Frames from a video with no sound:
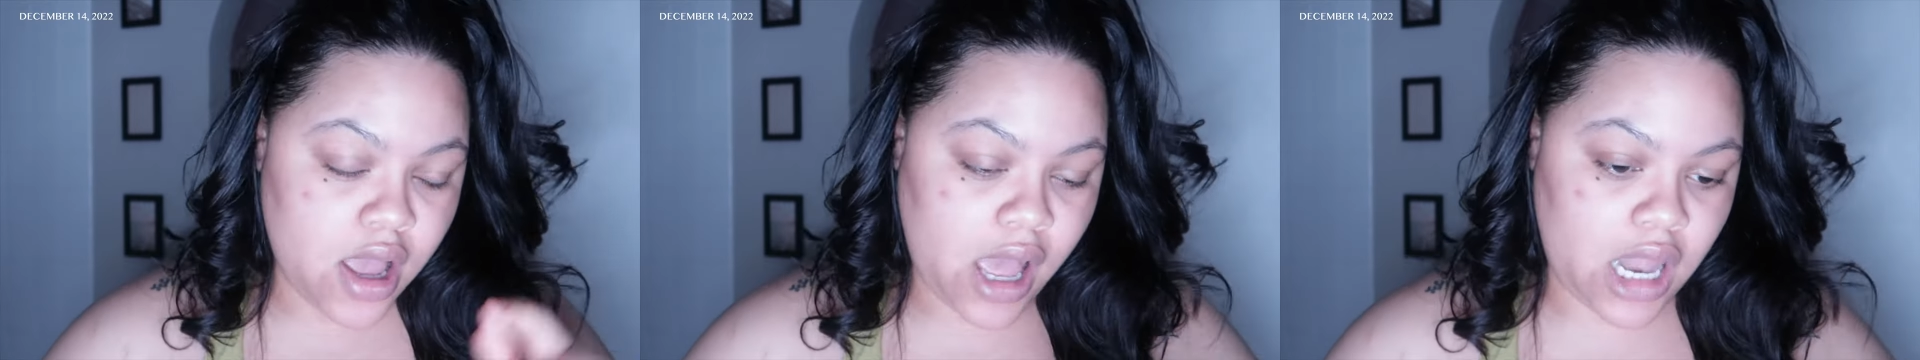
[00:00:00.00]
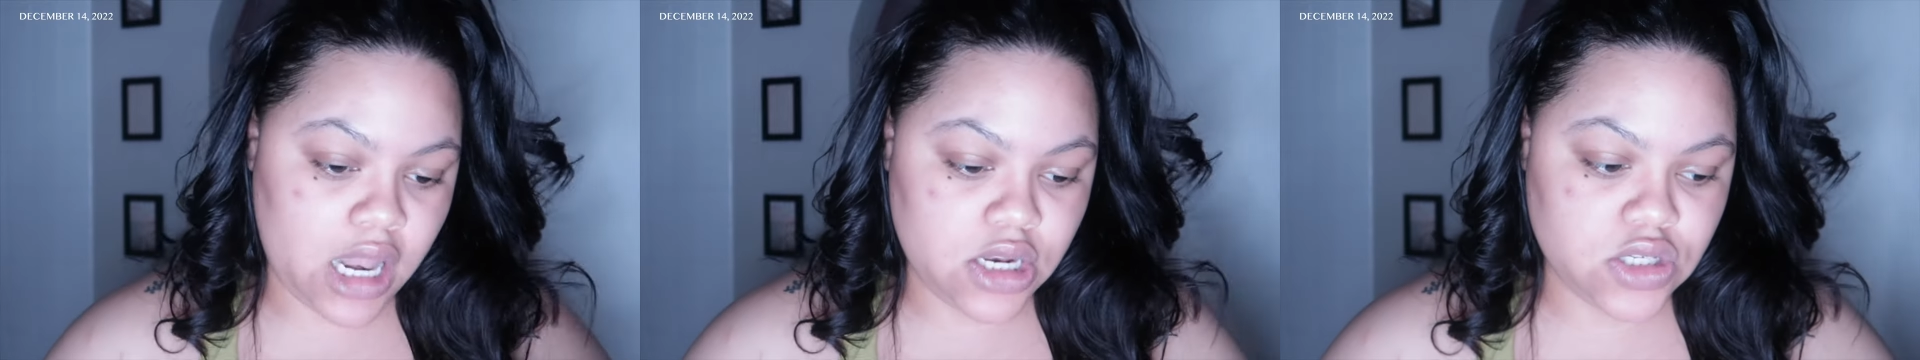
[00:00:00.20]

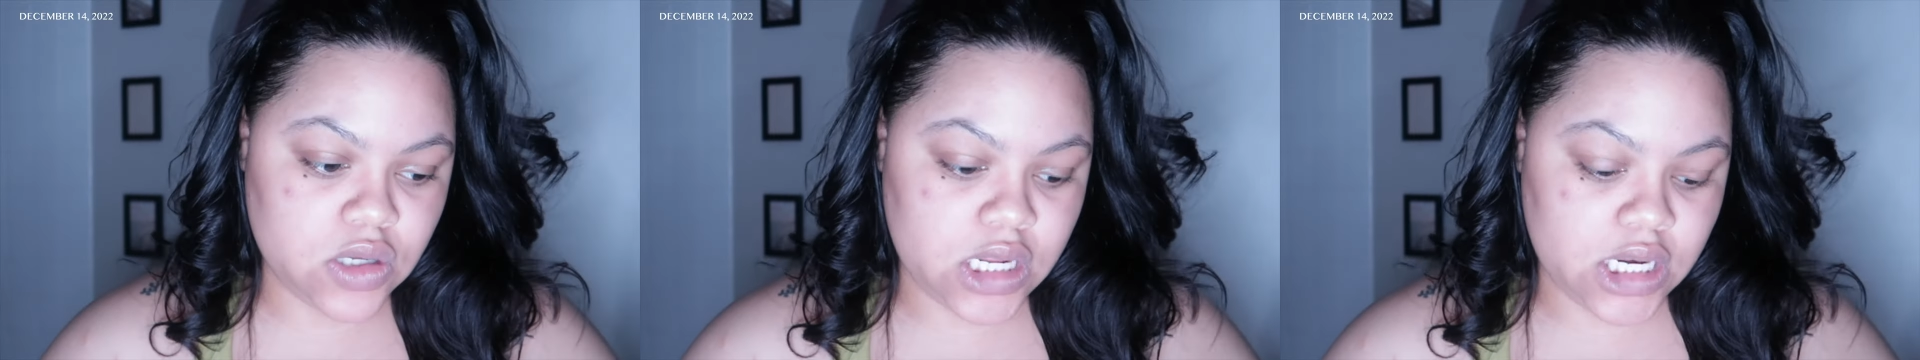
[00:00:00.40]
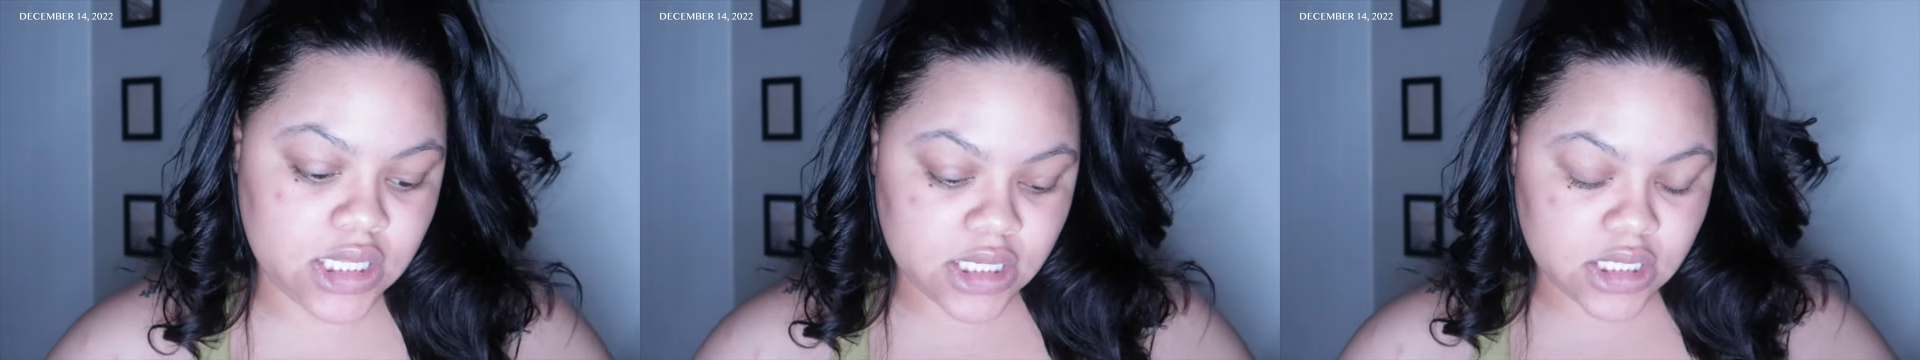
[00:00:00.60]
I didn't do
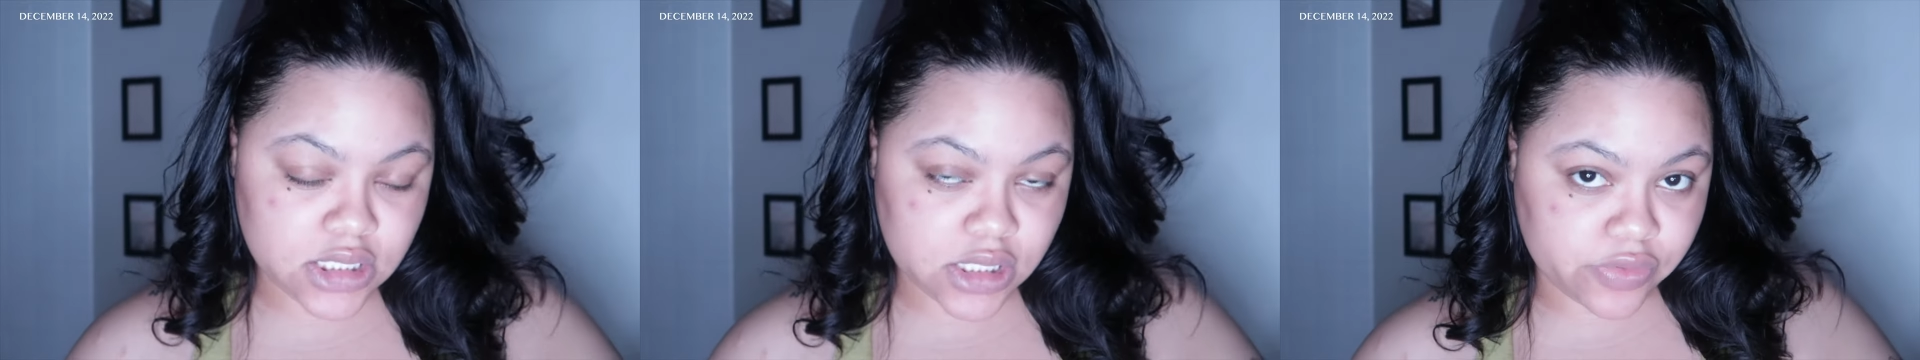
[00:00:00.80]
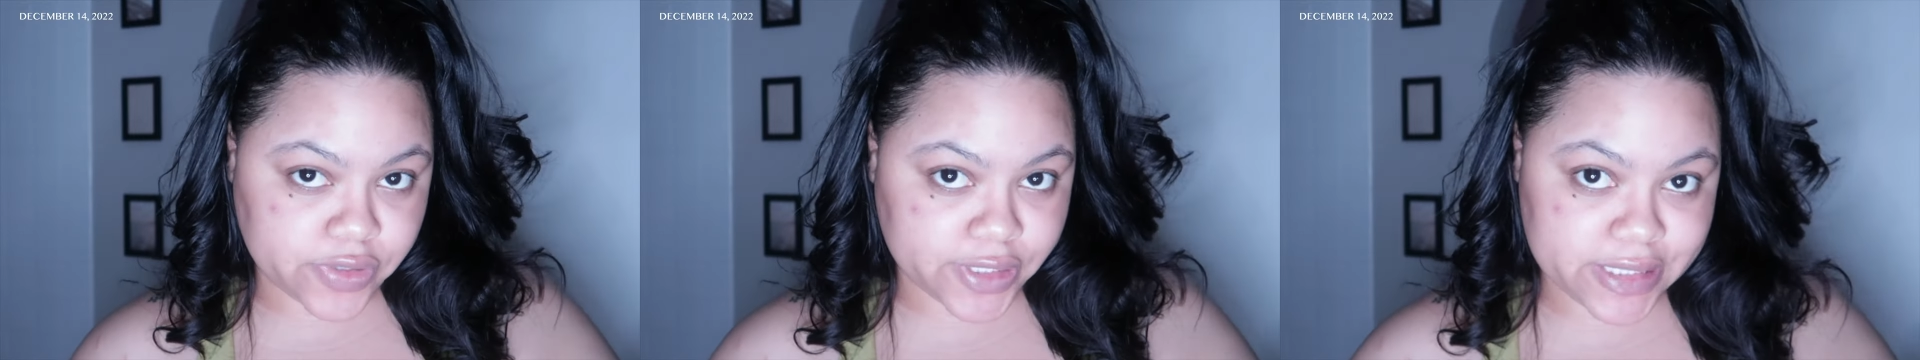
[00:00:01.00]
anything
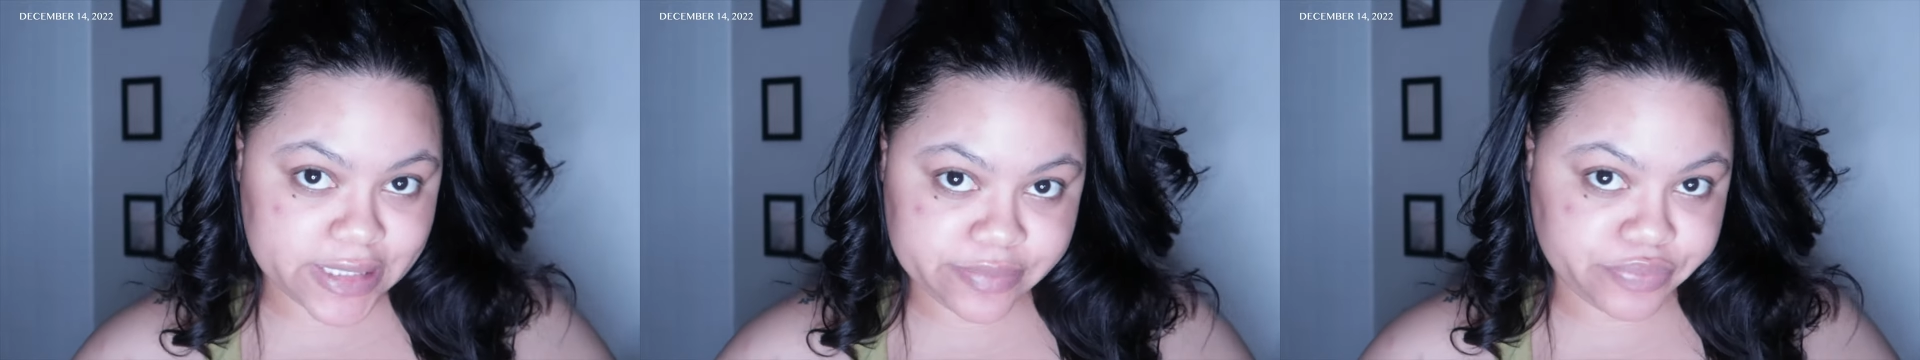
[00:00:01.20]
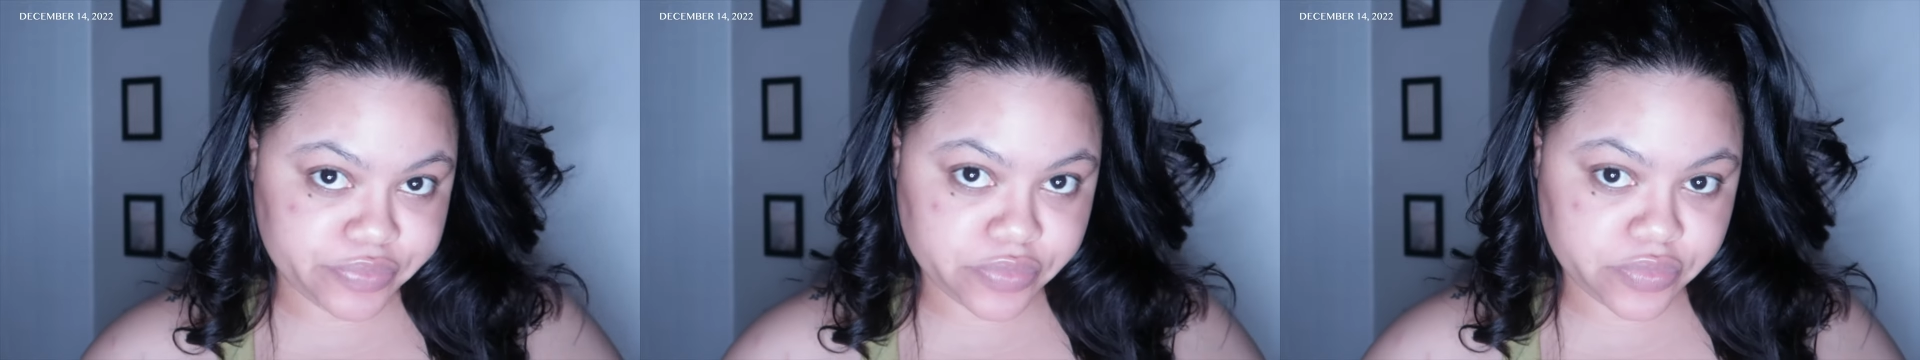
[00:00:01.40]

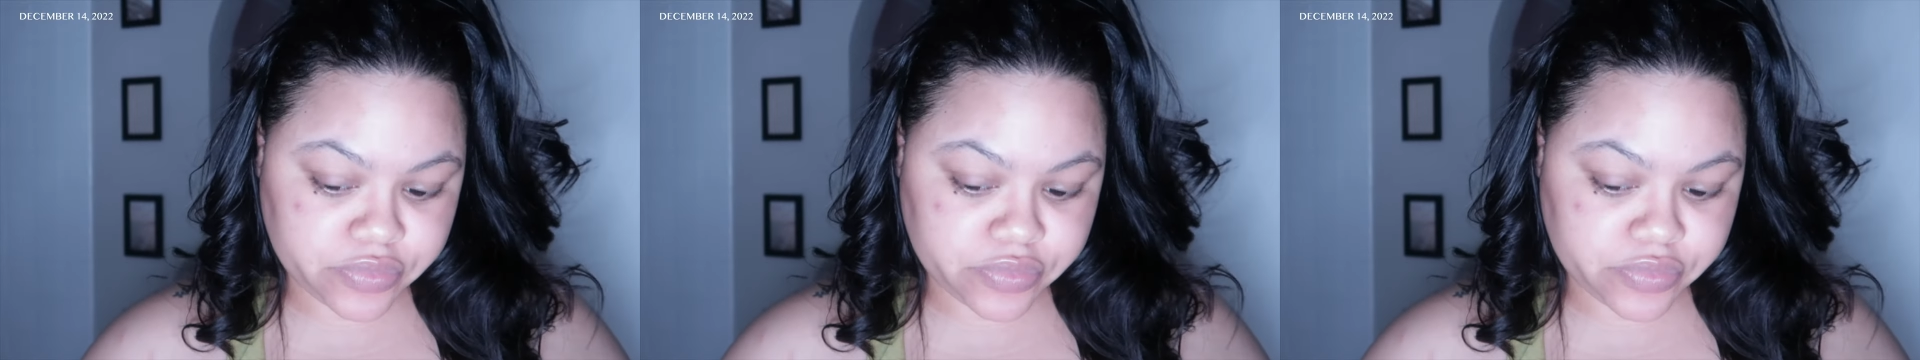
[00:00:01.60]
different.